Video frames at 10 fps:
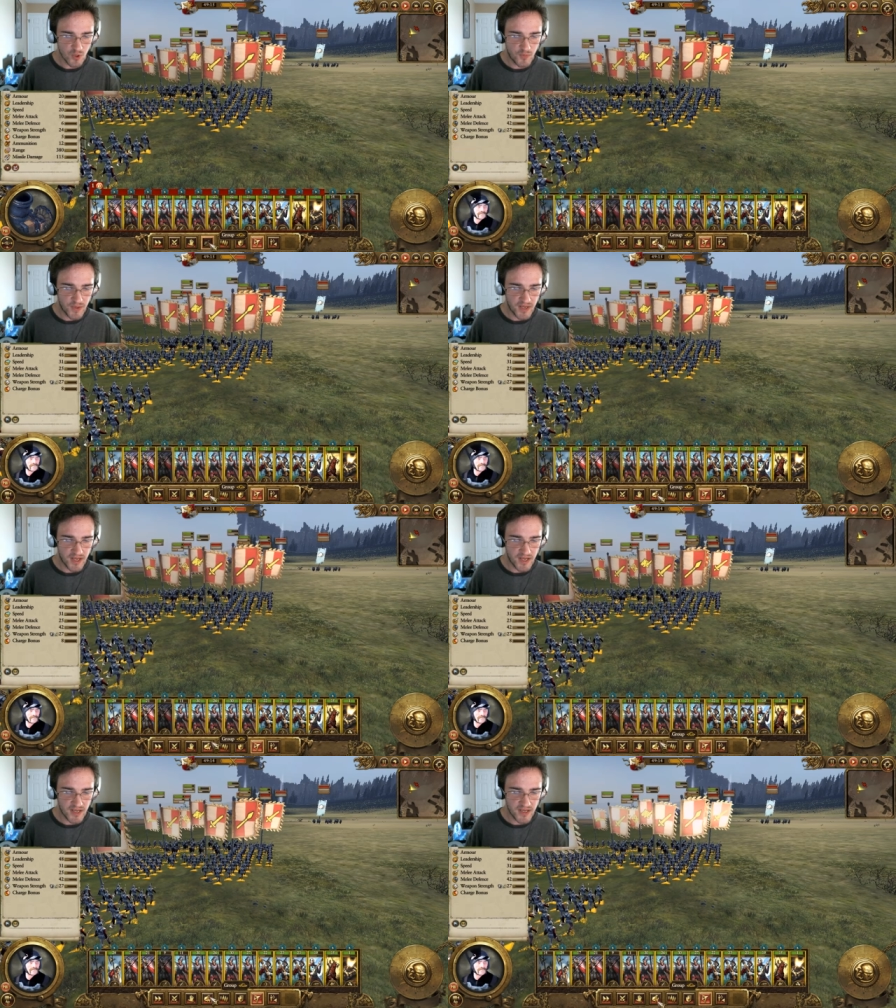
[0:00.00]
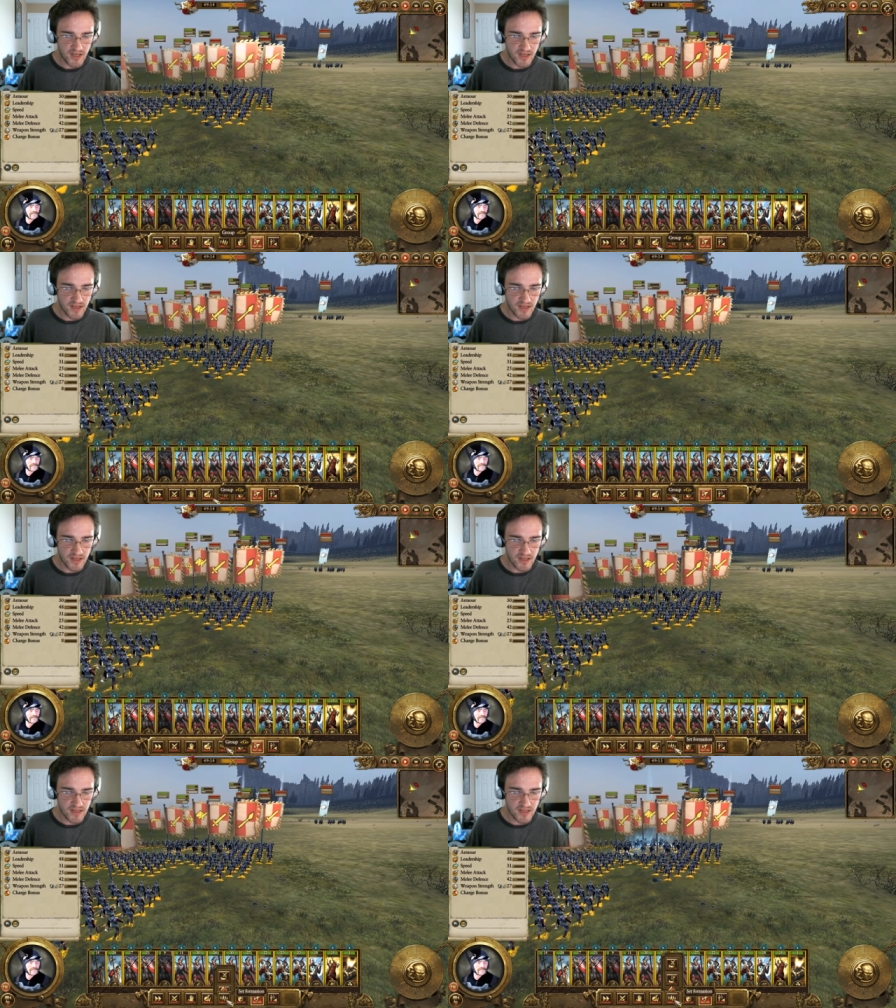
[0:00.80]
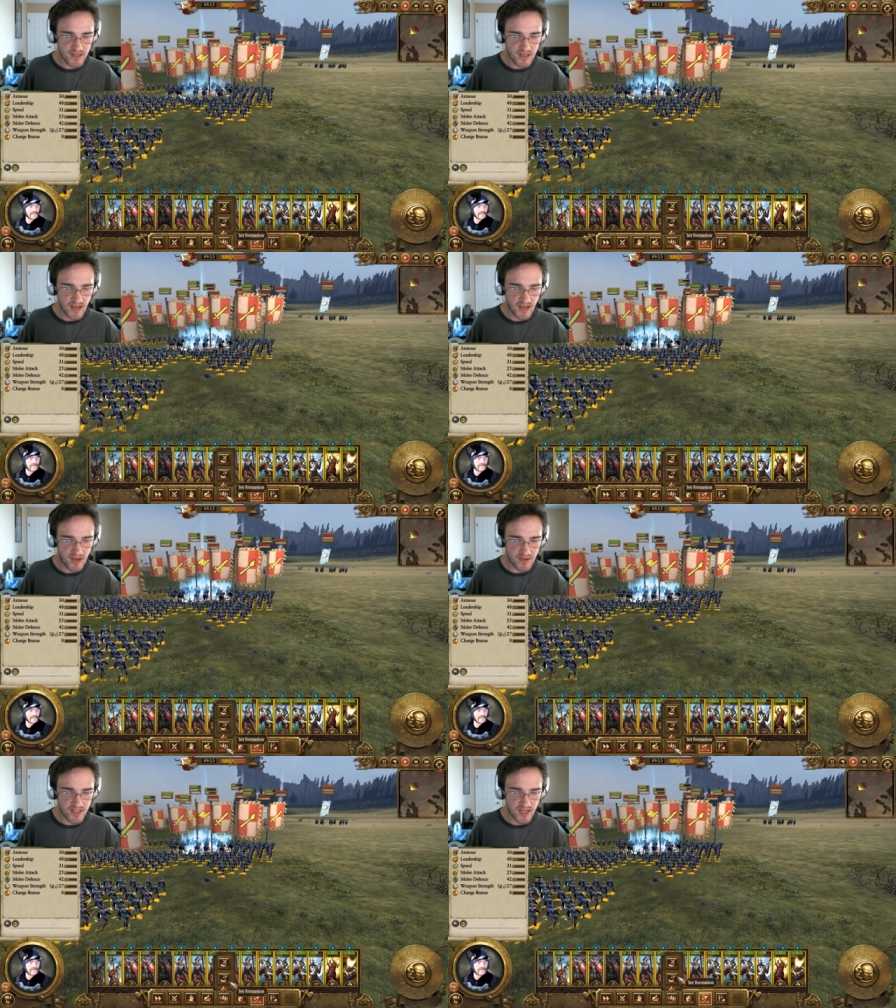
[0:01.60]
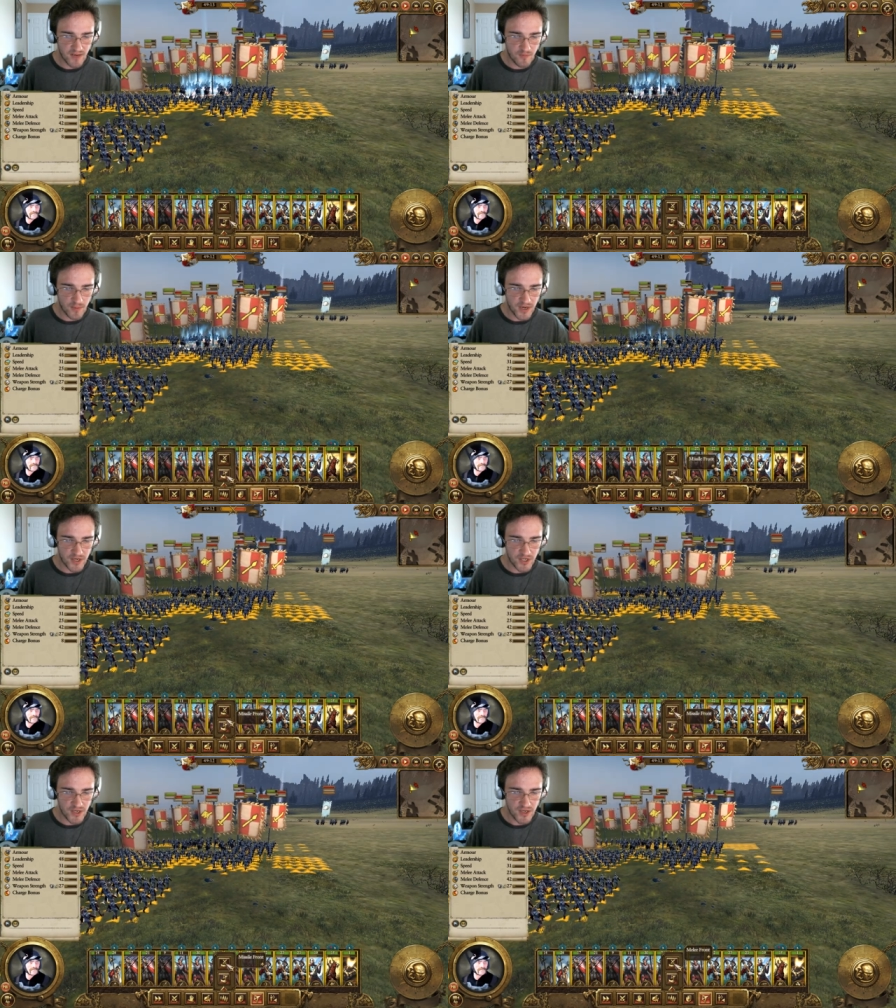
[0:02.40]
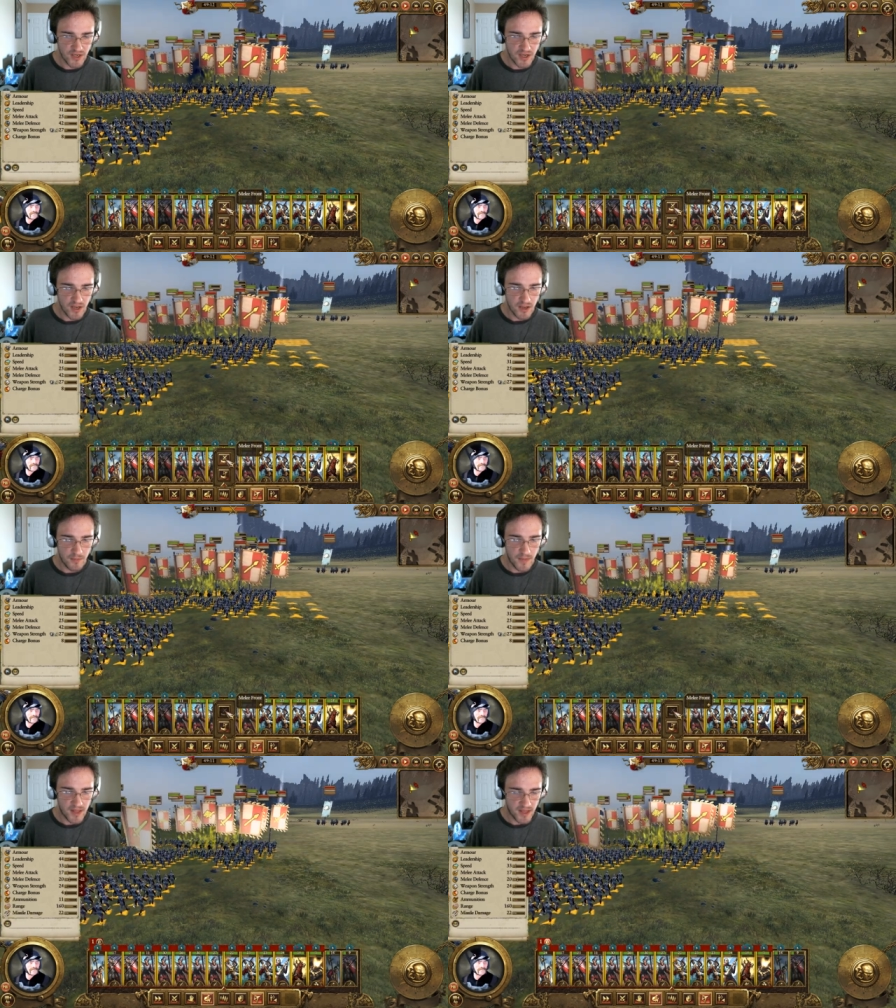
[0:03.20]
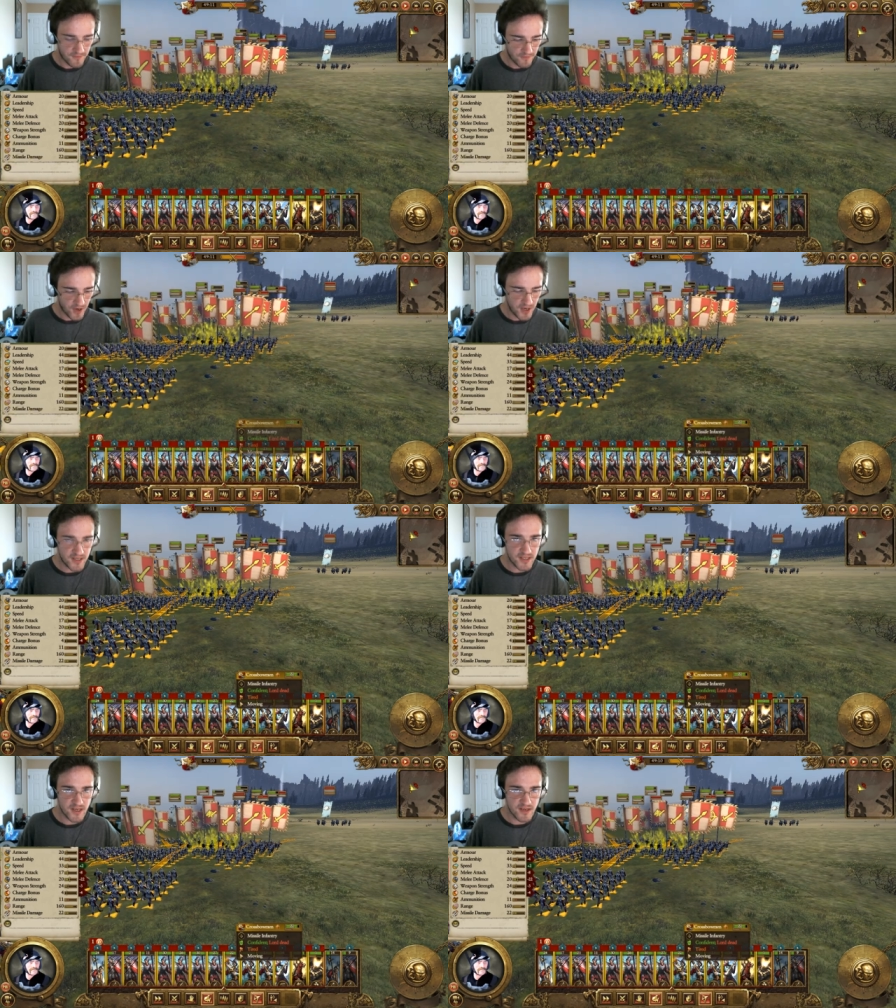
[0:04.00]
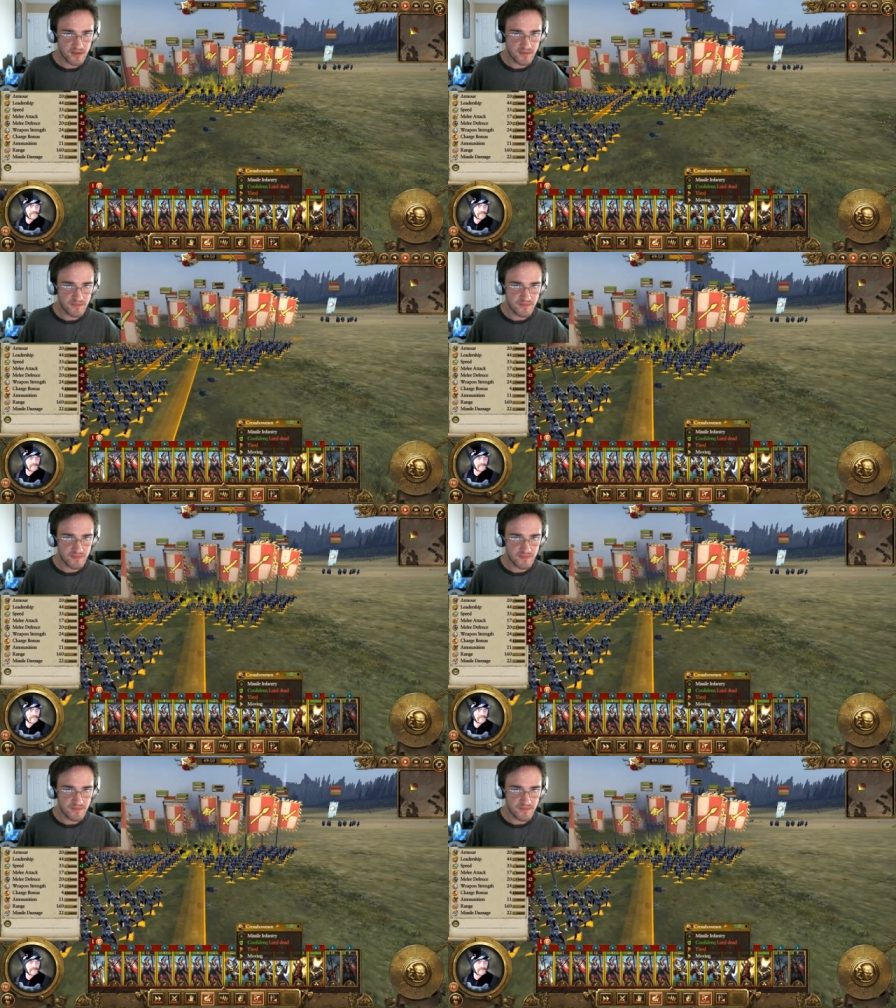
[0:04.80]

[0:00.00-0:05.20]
Group is... Hang on, Set Formation. Melee Front.